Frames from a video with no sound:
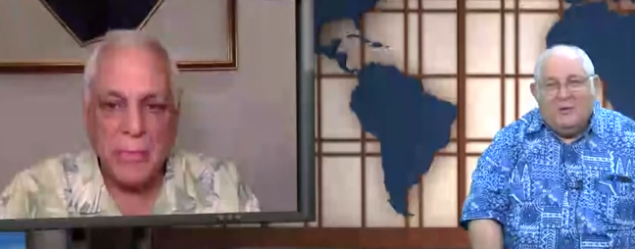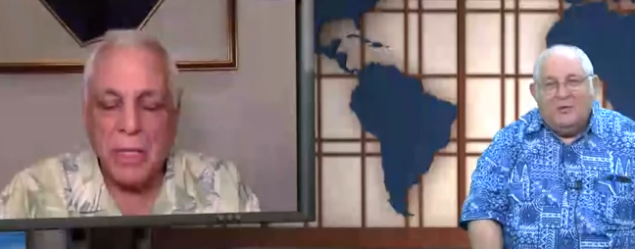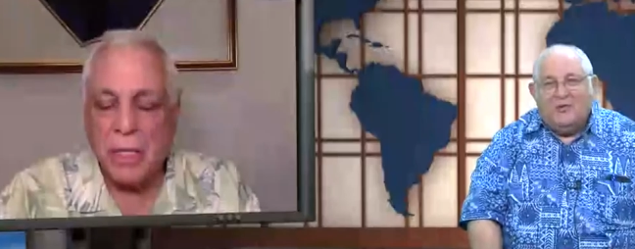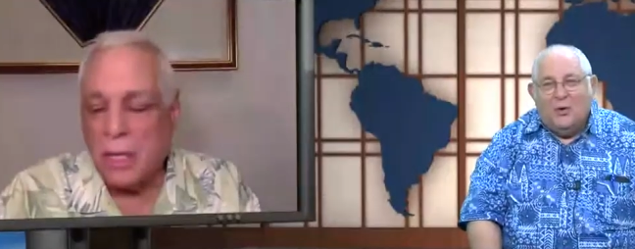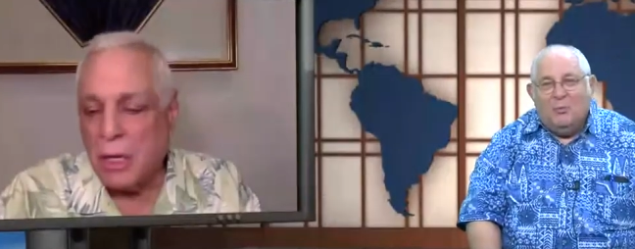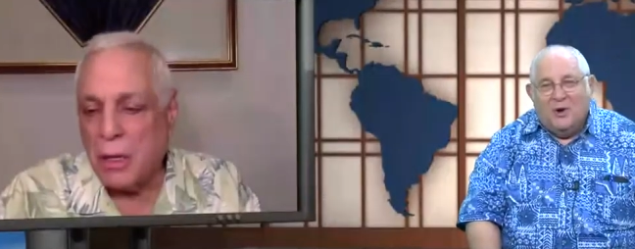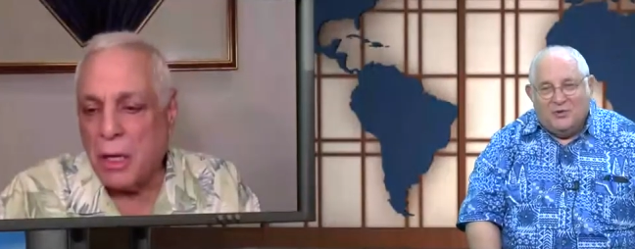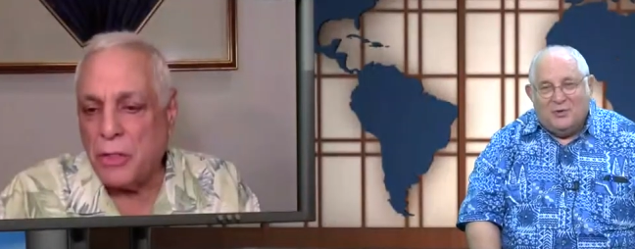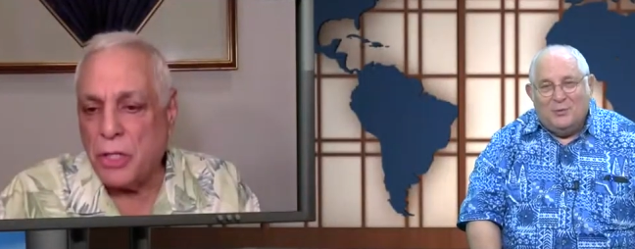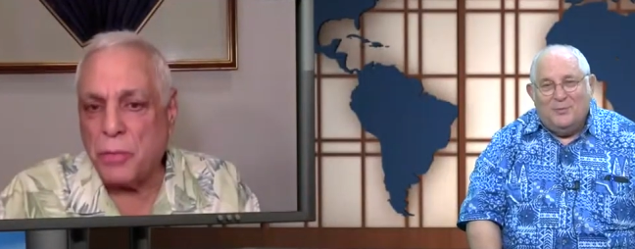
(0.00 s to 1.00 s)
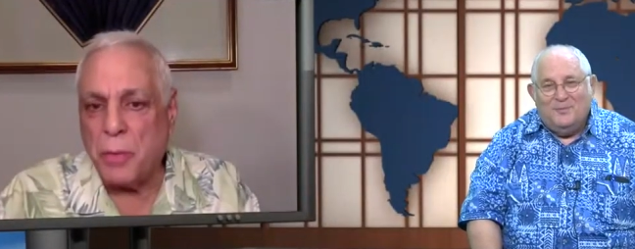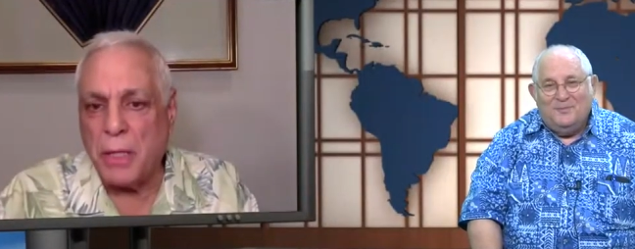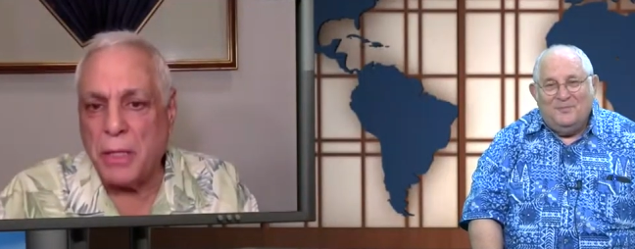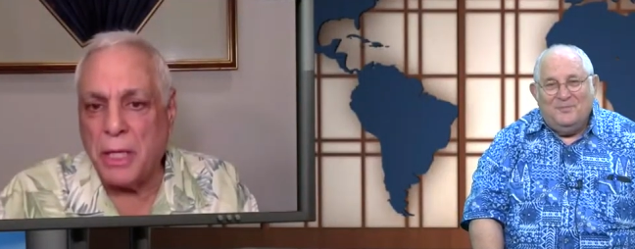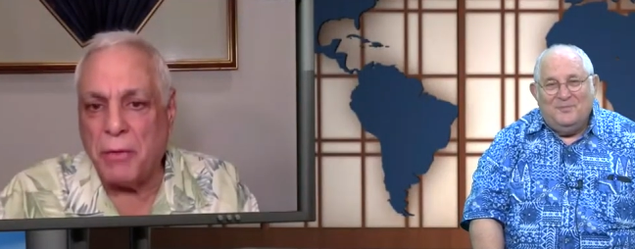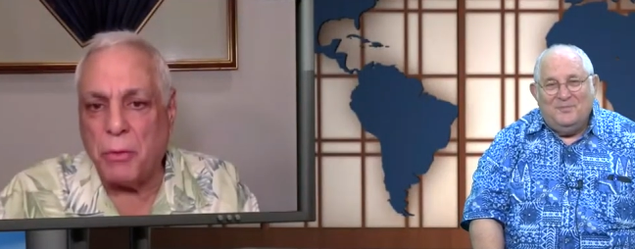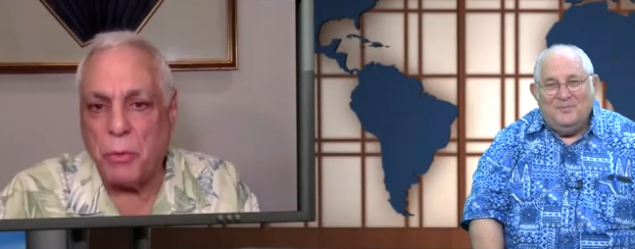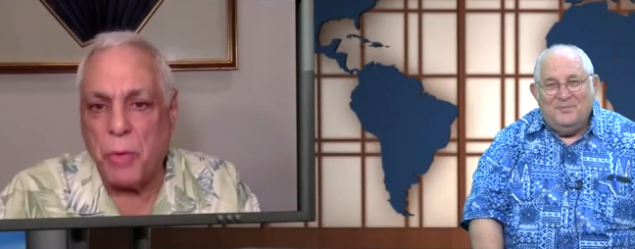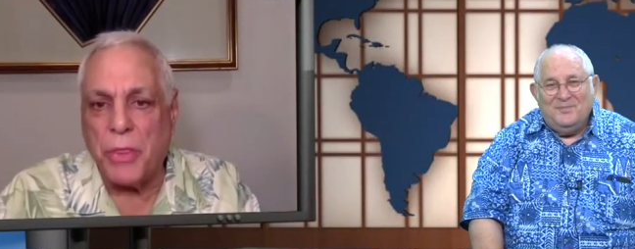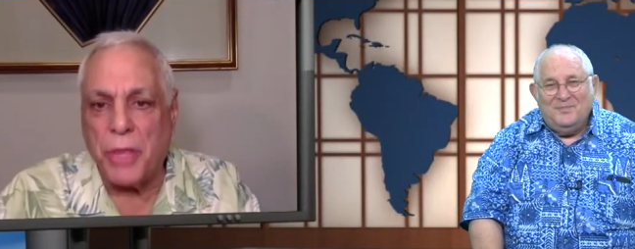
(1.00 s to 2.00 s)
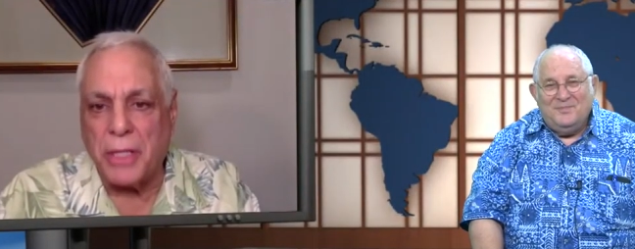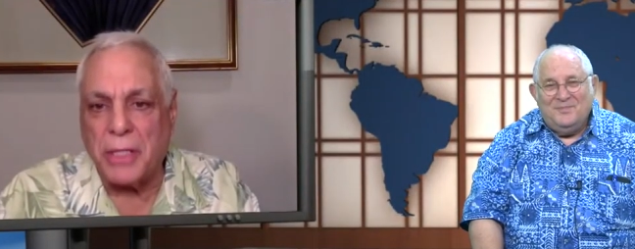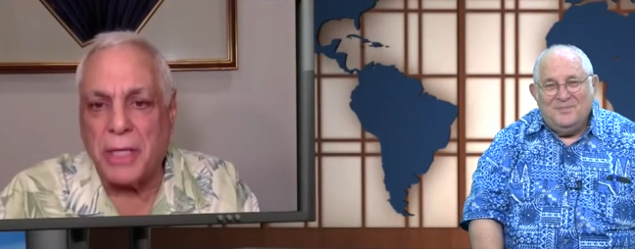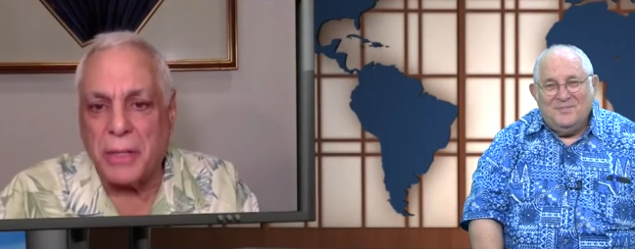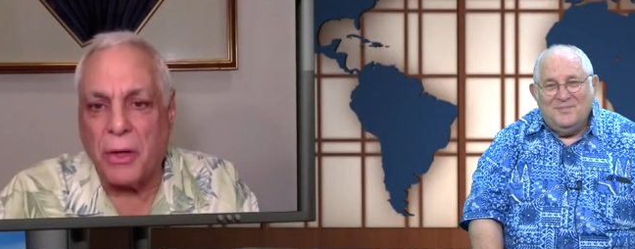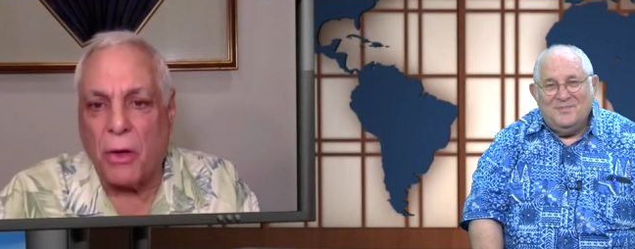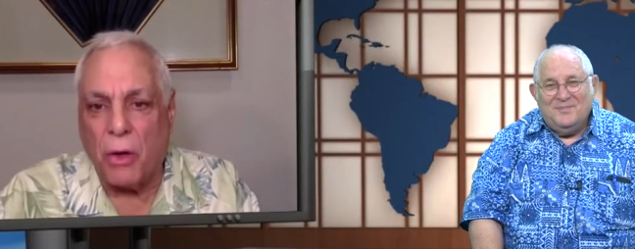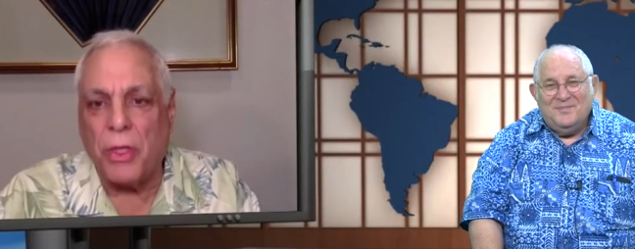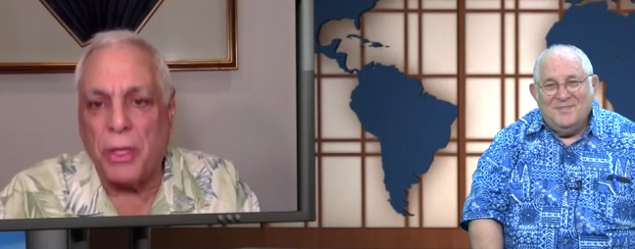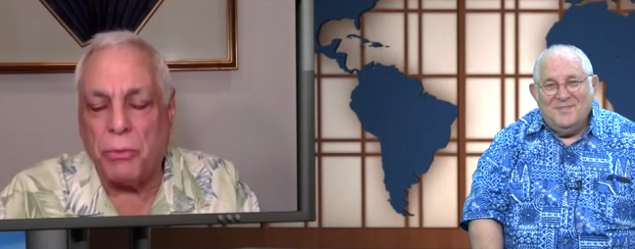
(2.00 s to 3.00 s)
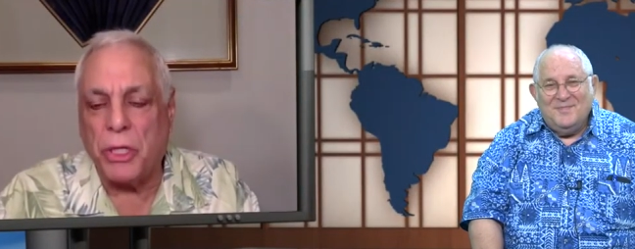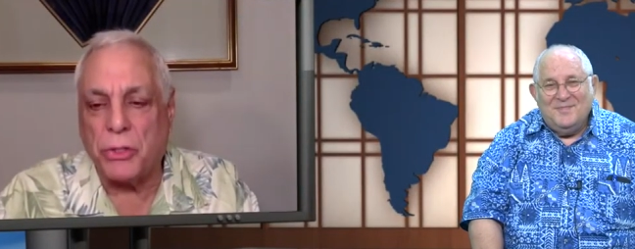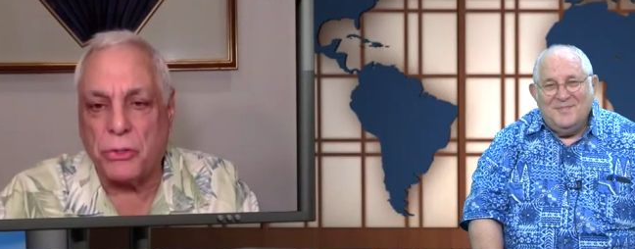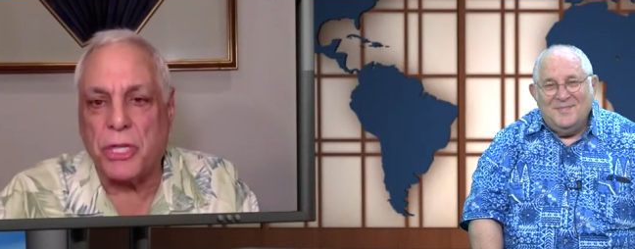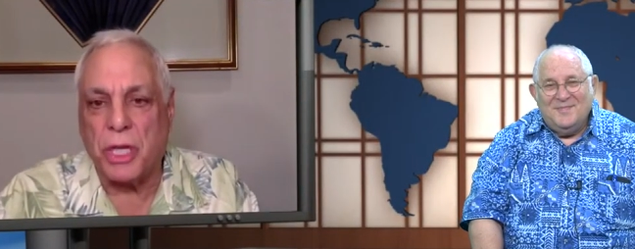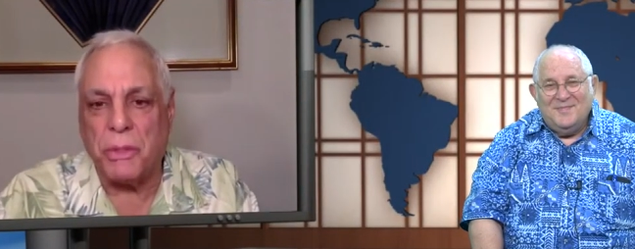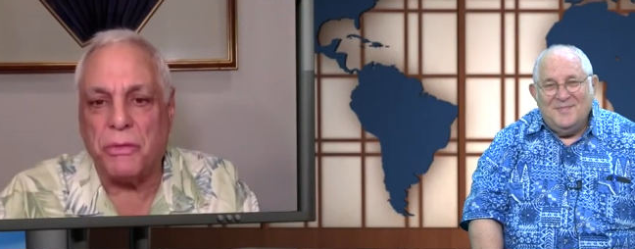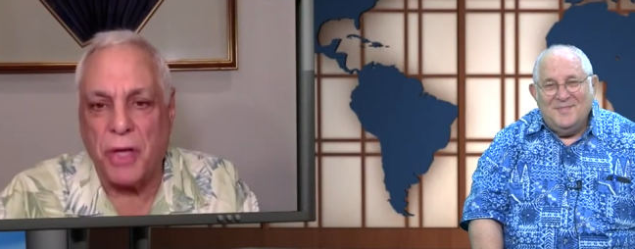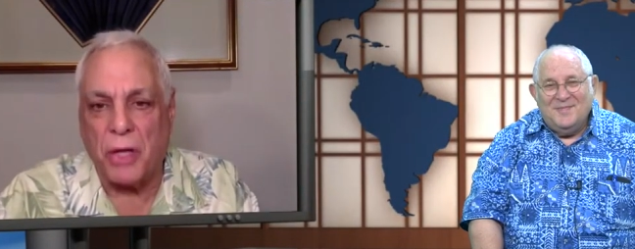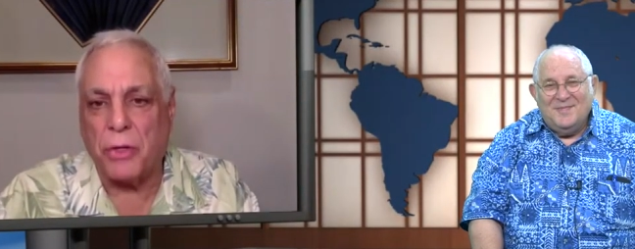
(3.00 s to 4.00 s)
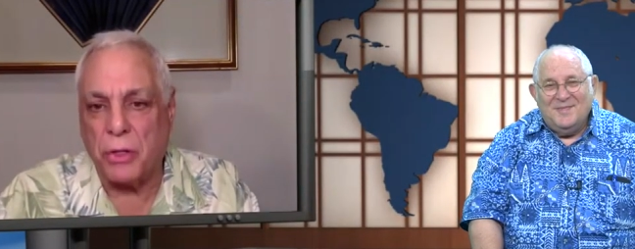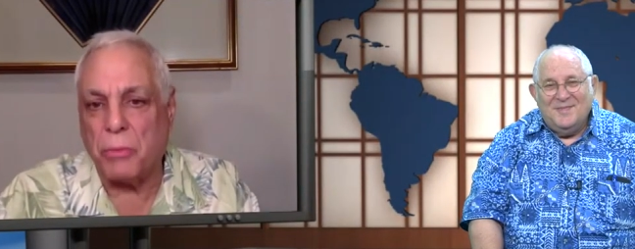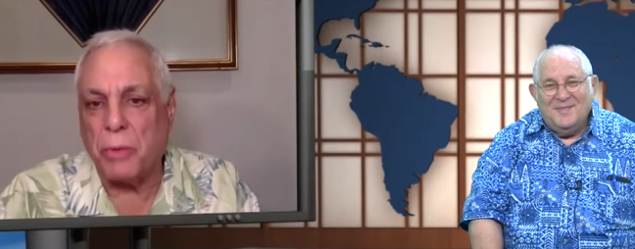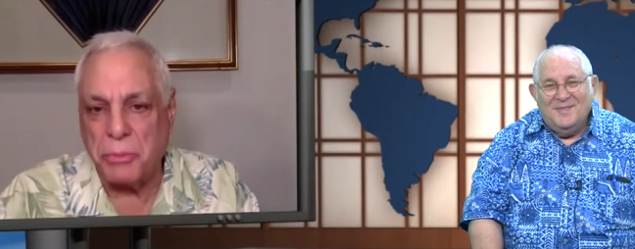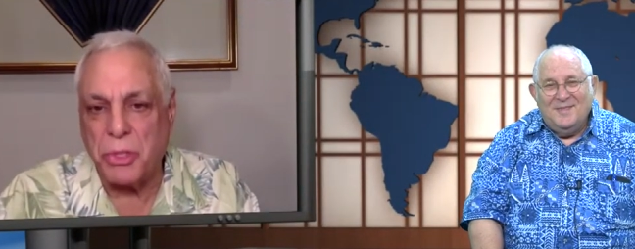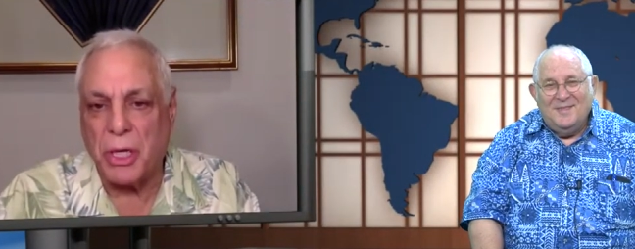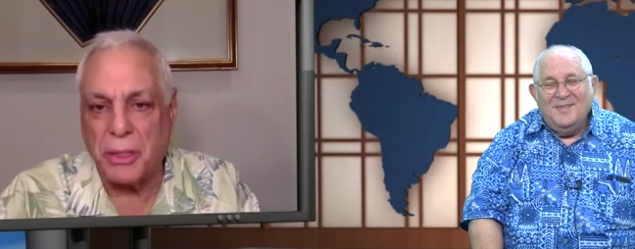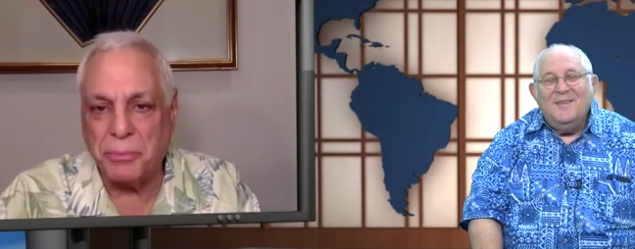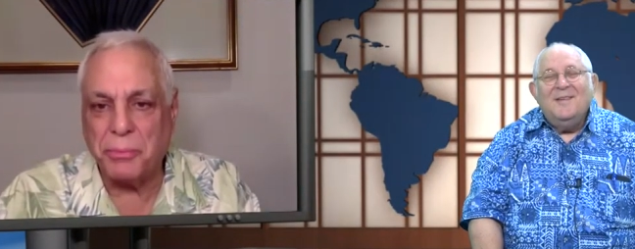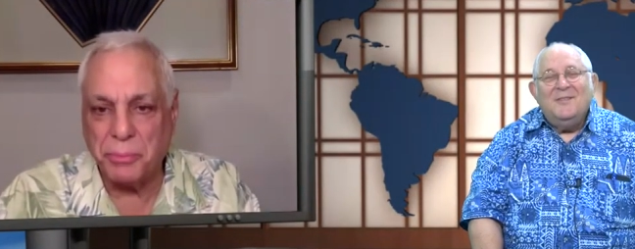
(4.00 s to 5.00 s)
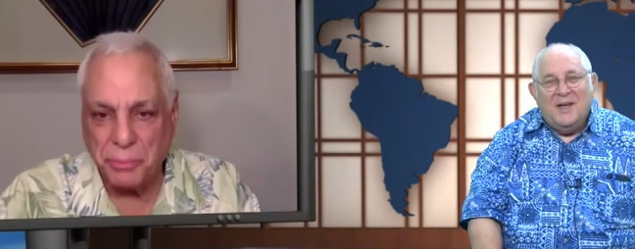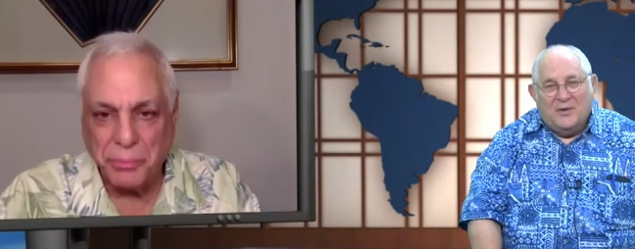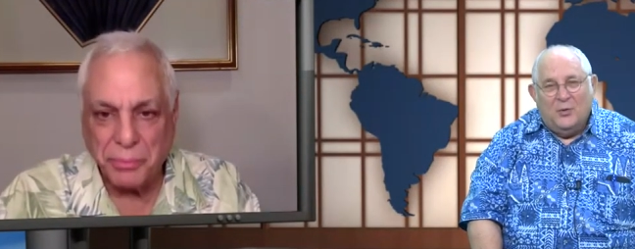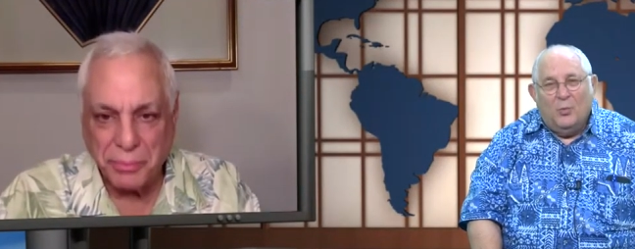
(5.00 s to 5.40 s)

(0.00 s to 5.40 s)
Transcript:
Speaker 1: you
Speaker 2: so uh, much. I just might leave it with one thing, is that all the research can be found on our website.
Speaker 1: Thank you.